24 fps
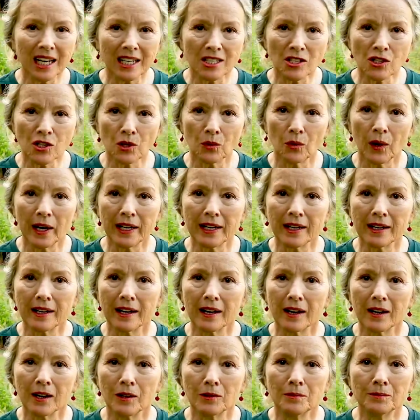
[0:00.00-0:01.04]
that's the way to
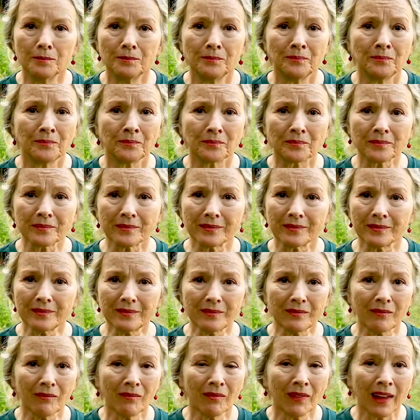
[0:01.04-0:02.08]
go.
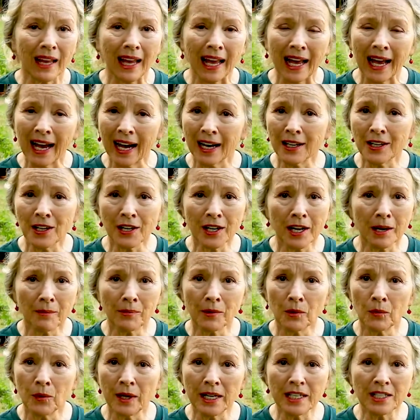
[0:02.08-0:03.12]
How do you keep
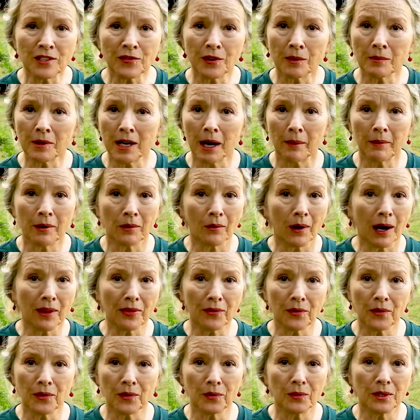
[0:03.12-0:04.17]
the weeds from coming right
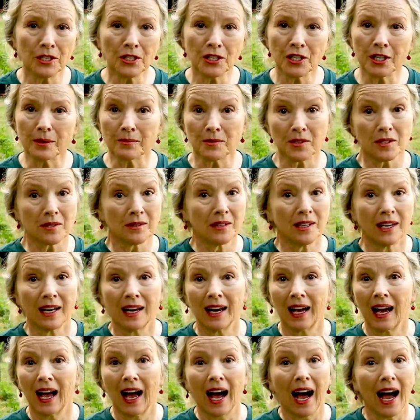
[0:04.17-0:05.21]
through the wood chips?
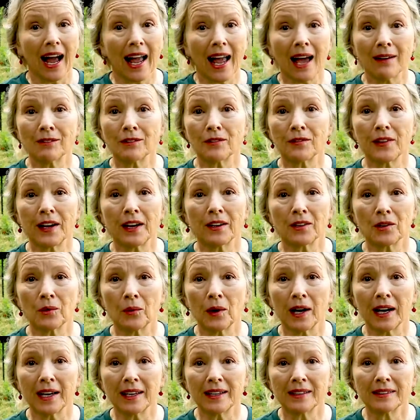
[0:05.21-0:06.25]
I haven't found a
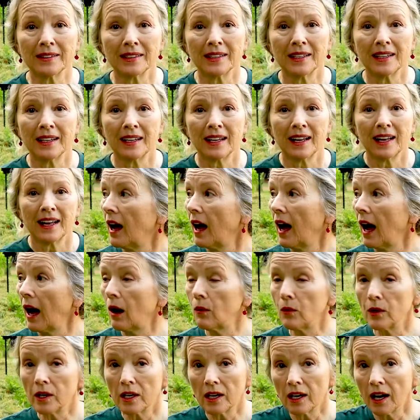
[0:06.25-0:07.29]
way.
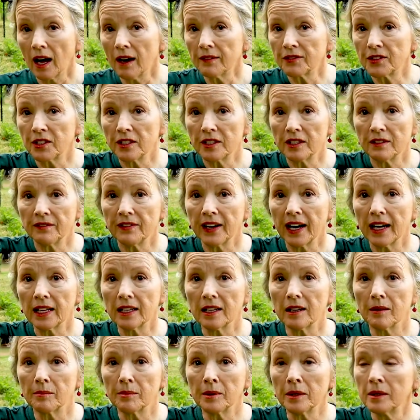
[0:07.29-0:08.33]
I would love to
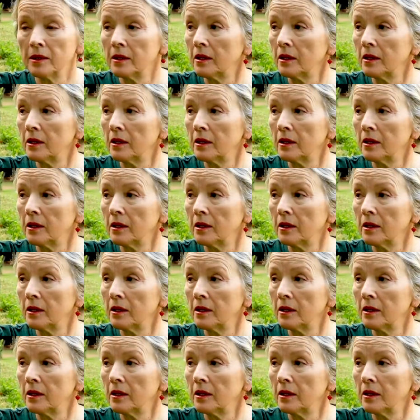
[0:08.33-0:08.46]
develop